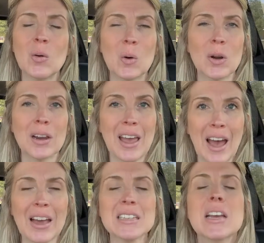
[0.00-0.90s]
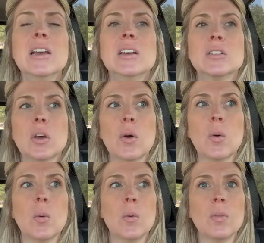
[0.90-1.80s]
or cat.
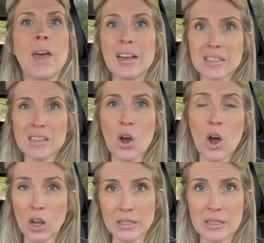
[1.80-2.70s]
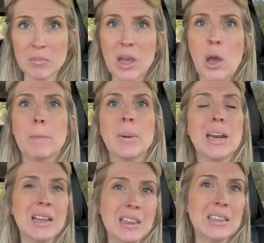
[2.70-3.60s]
So that's awesome.
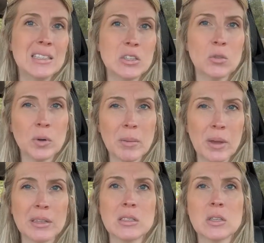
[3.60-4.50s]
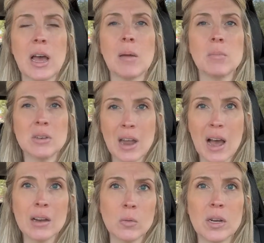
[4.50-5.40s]
But in this three months, I'm
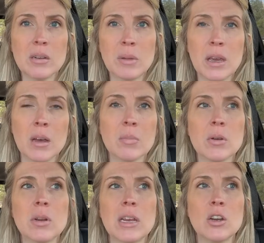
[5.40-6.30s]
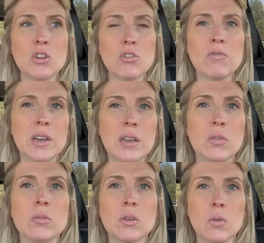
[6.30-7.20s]
not going to be uploading new
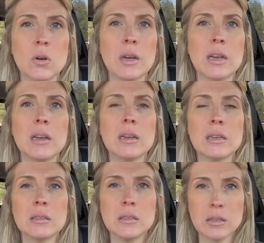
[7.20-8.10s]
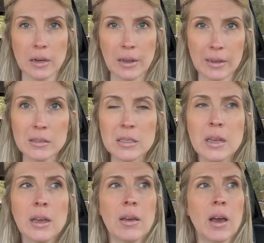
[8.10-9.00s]
videos on Sundays.
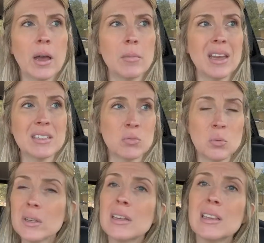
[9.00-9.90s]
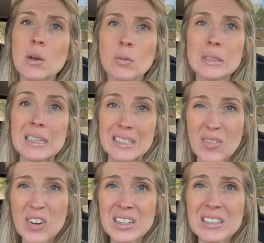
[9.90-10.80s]
Um, that's really the only
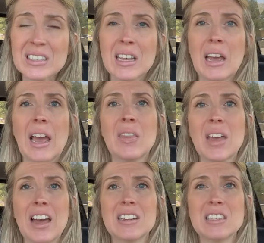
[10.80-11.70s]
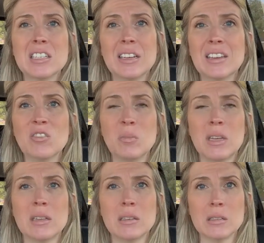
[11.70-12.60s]
difference, and that is to give
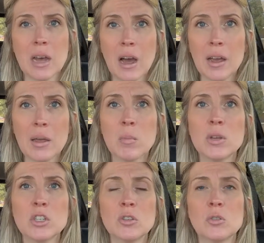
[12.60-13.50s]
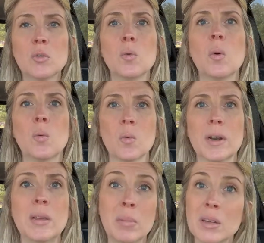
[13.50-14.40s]
me time to
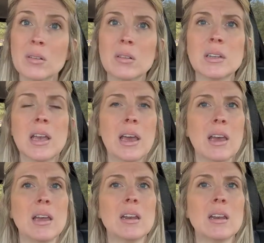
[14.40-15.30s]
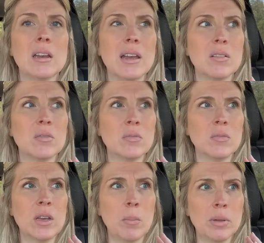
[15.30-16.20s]
rebuild and kind of
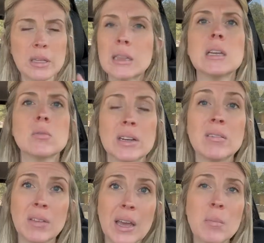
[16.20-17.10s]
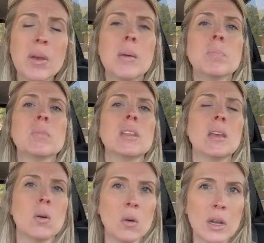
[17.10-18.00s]
completely revamp
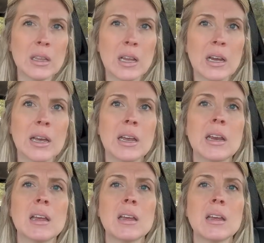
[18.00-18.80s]
the online